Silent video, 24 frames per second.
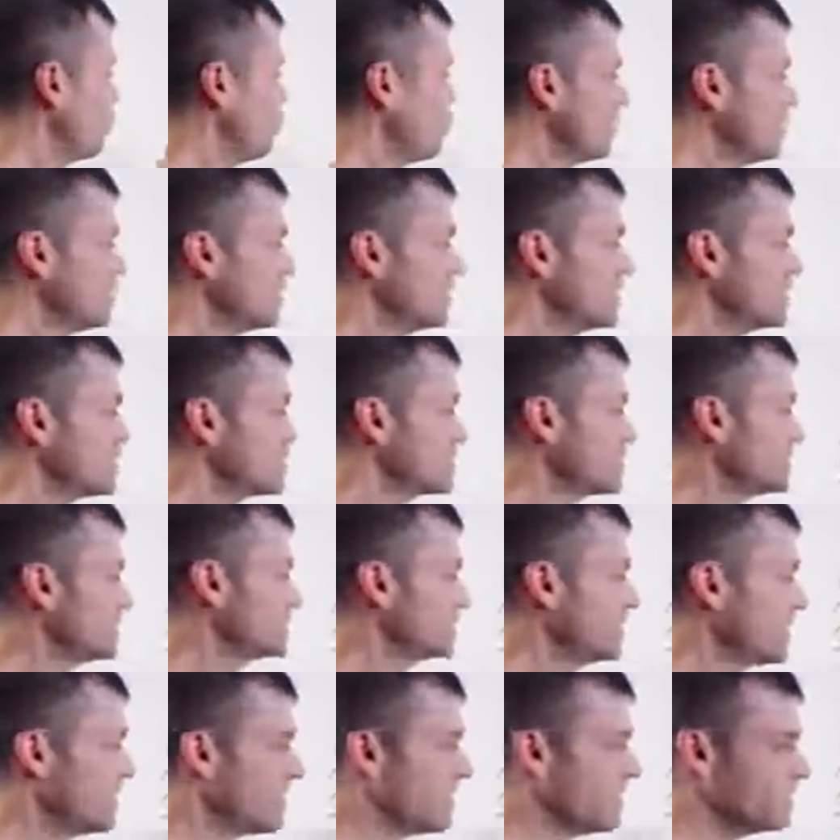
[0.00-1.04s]
we
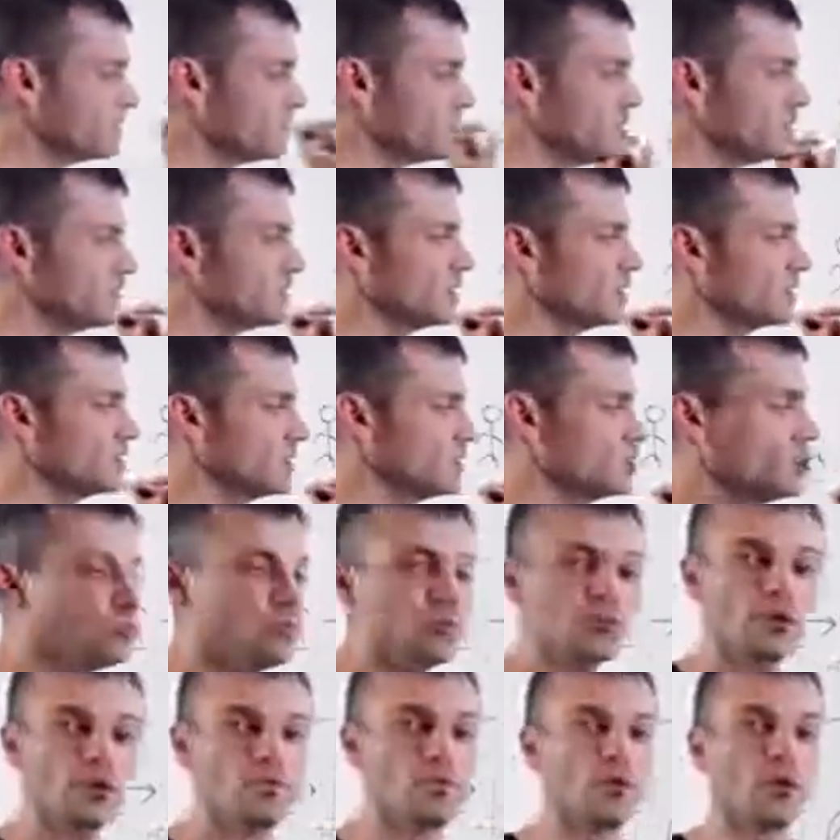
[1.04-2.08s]
literally take the
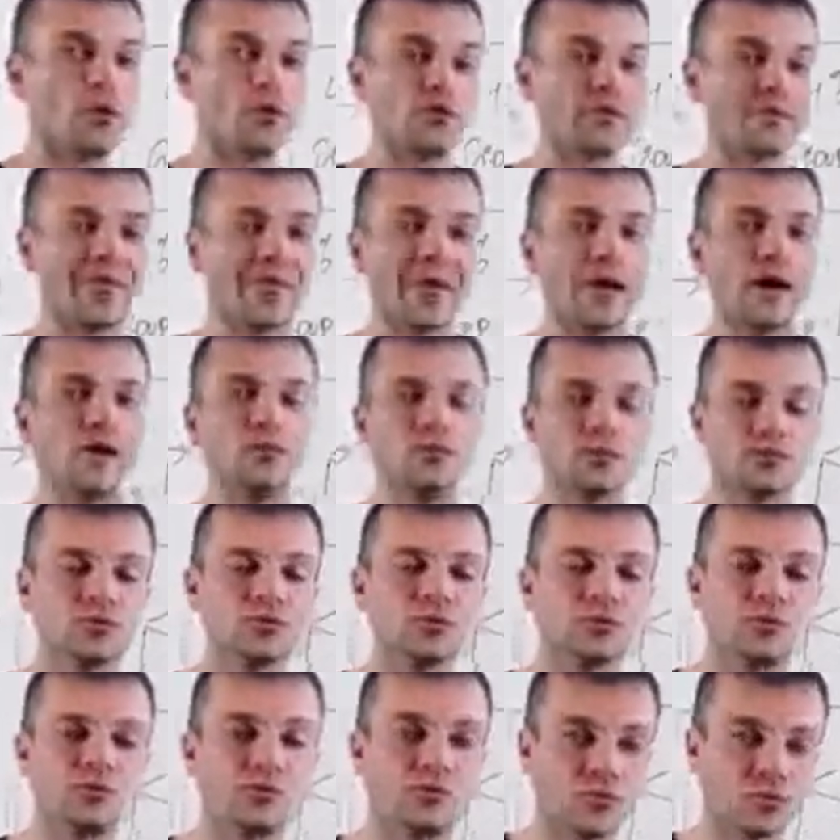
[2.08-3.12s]
human component
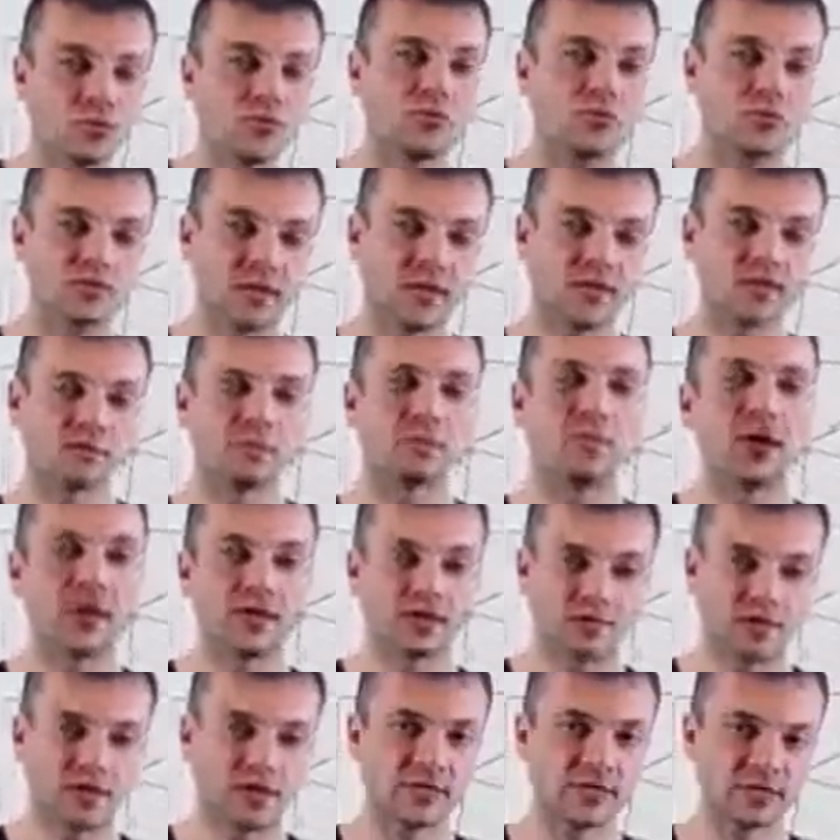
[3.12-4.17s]
out from the sales
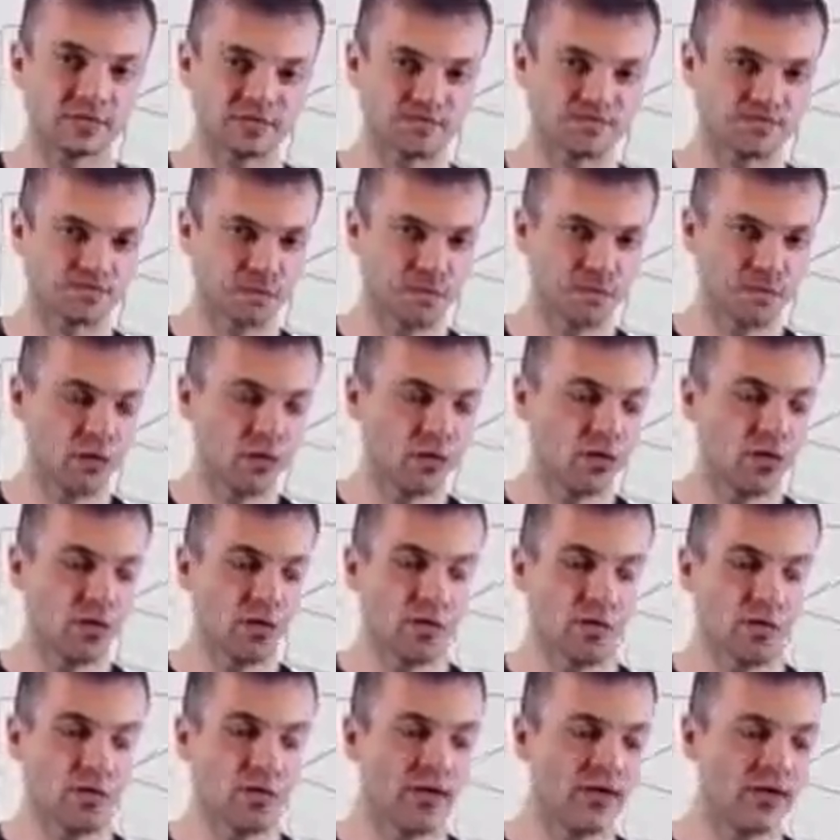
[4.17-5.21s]
process. Okay,
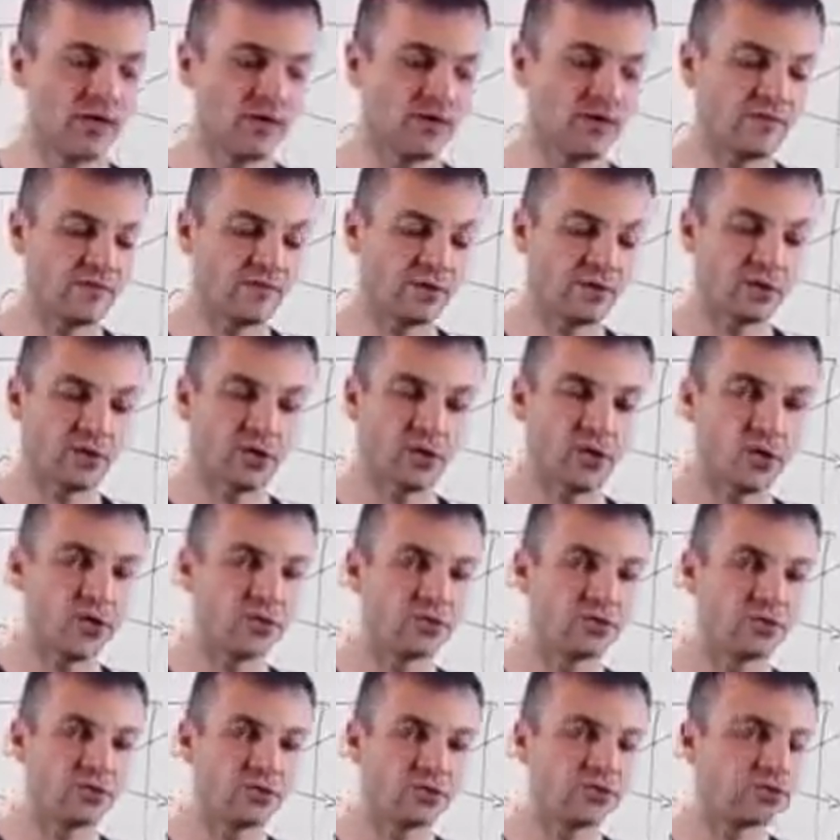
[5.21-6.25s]
we have
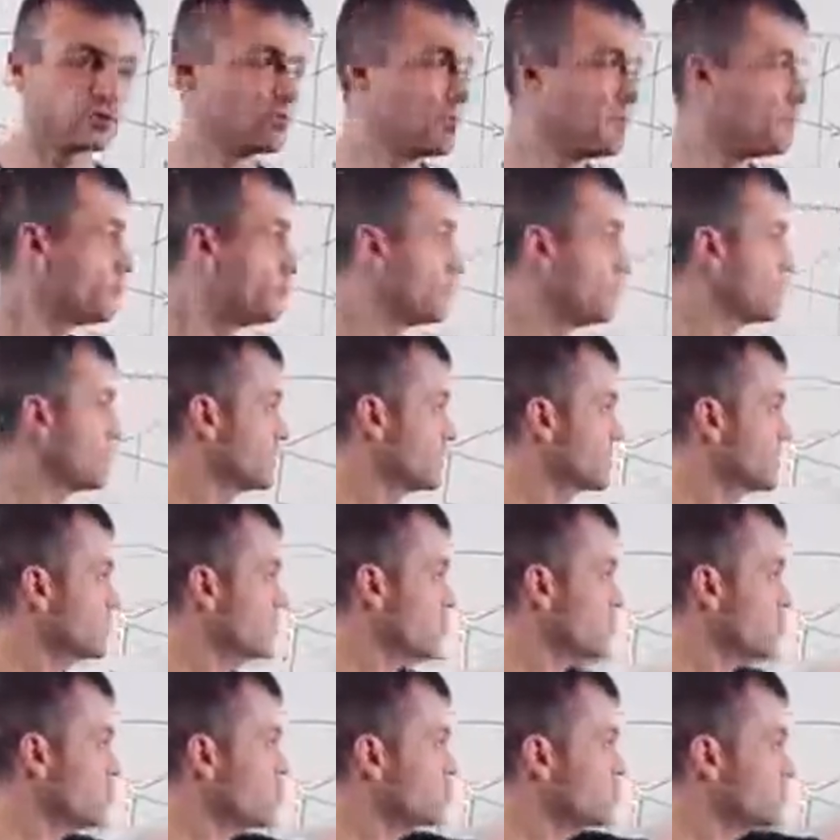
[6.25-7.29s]
closers, people who can
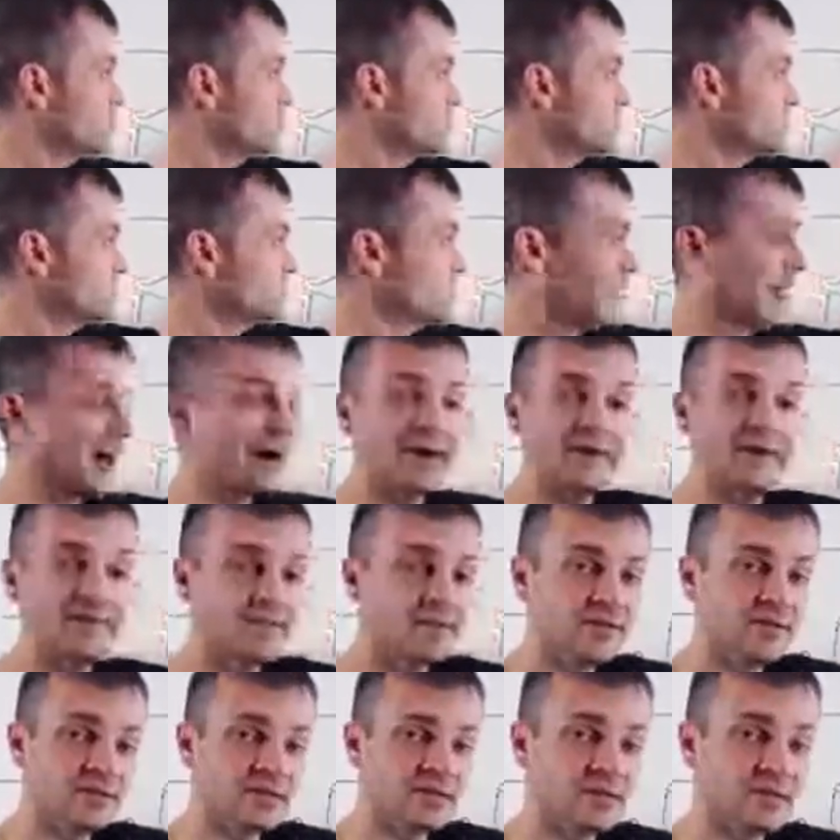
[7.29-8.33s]
close a
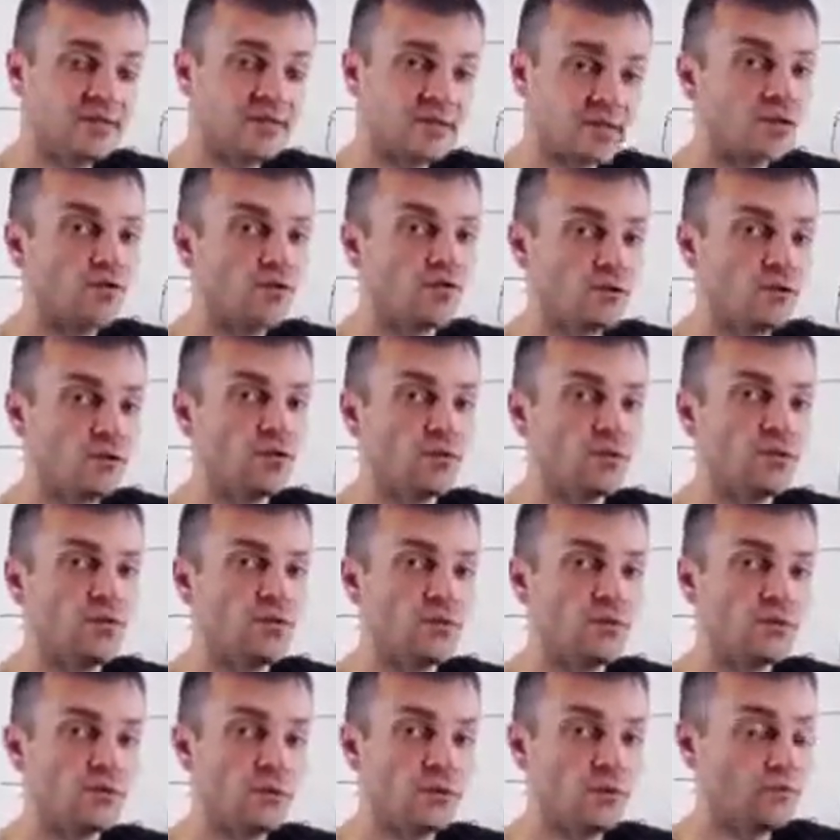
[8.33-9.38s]
high-ticket sale for
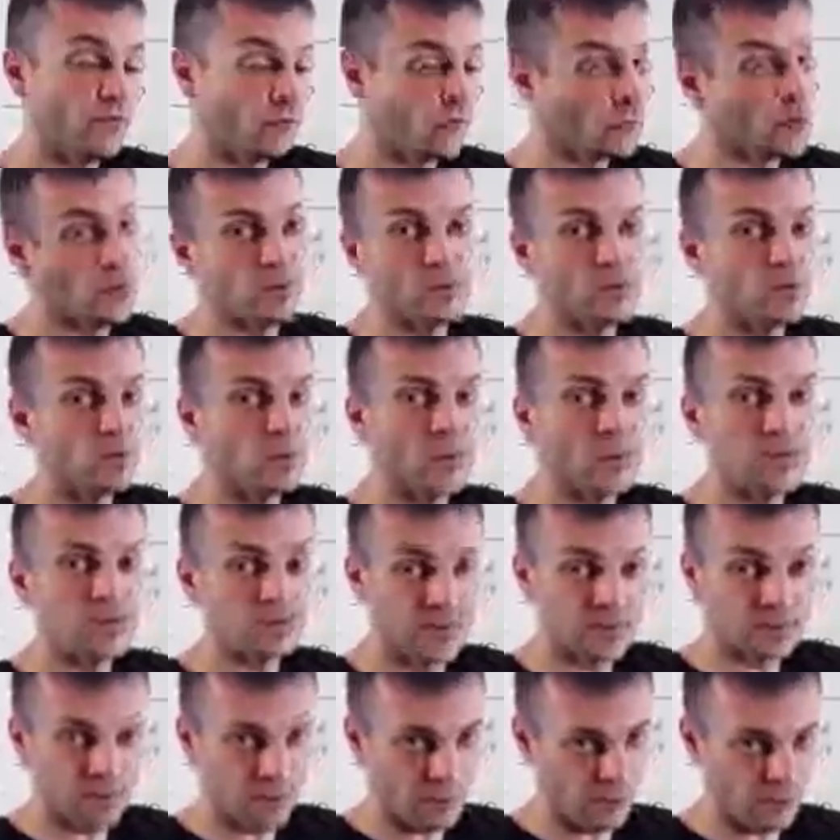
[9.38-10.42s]
you. If you want to
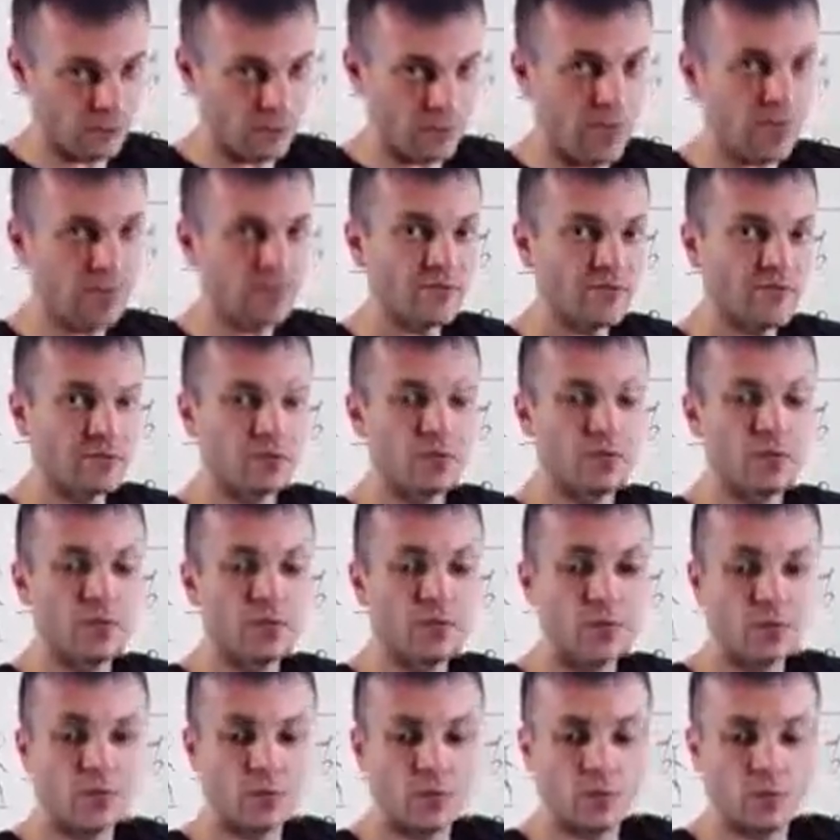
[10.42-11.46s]
utilize them, that will be
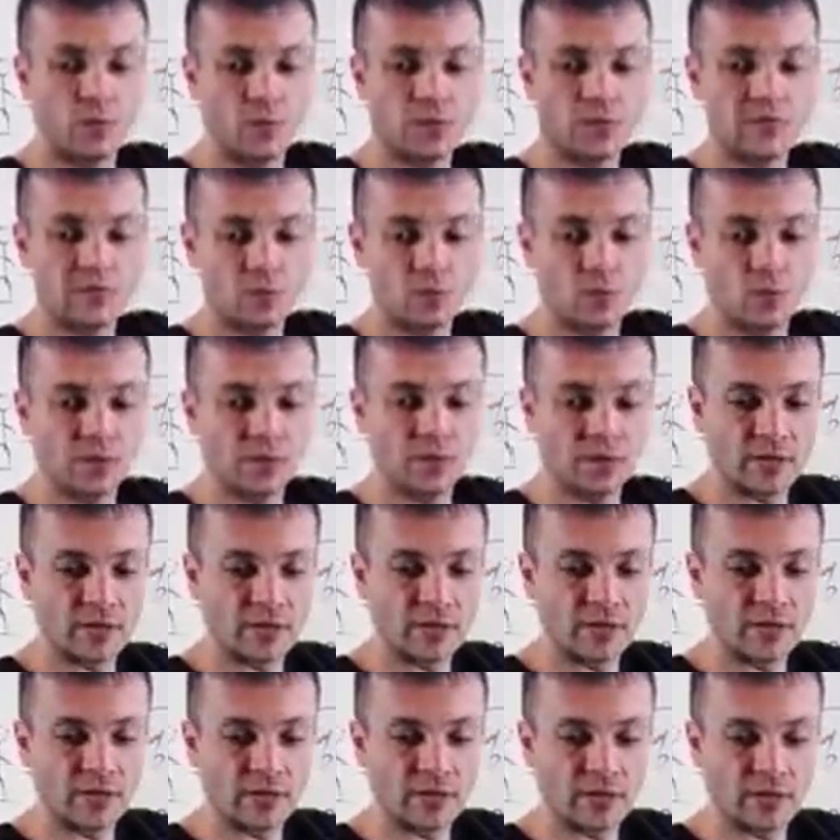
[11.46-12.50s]
available. We're actually working
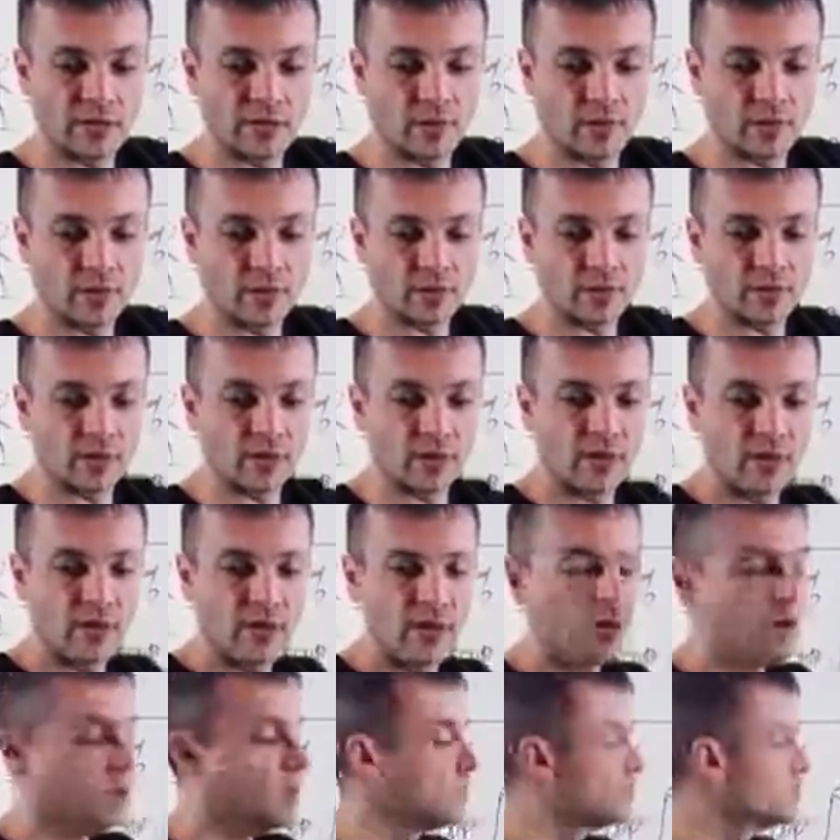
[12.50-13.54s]
on that right now. Okay,
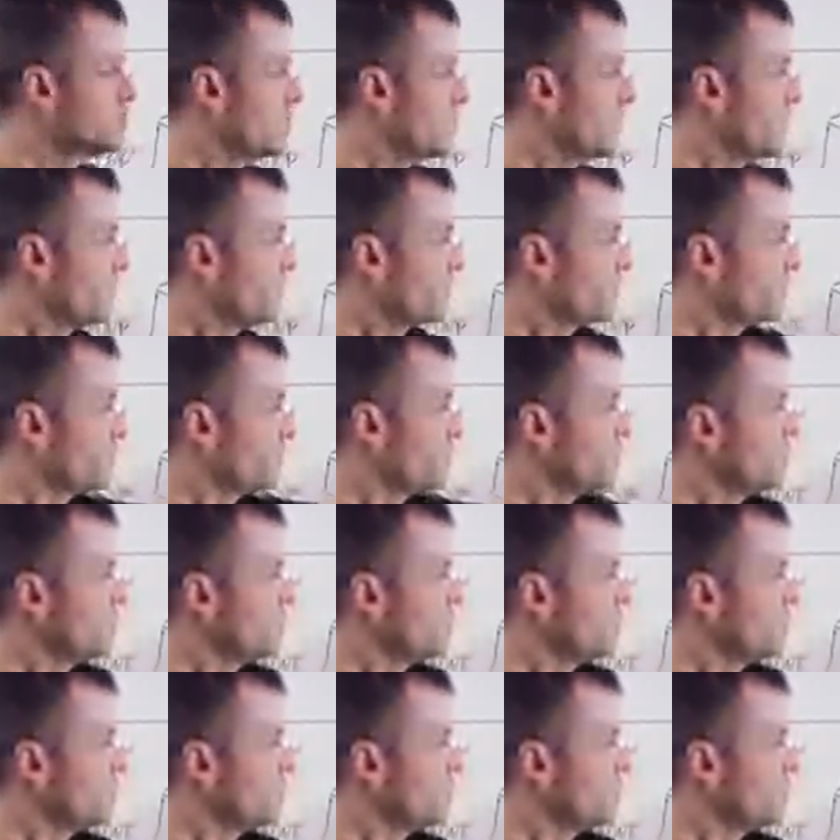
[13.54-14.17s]
so we have the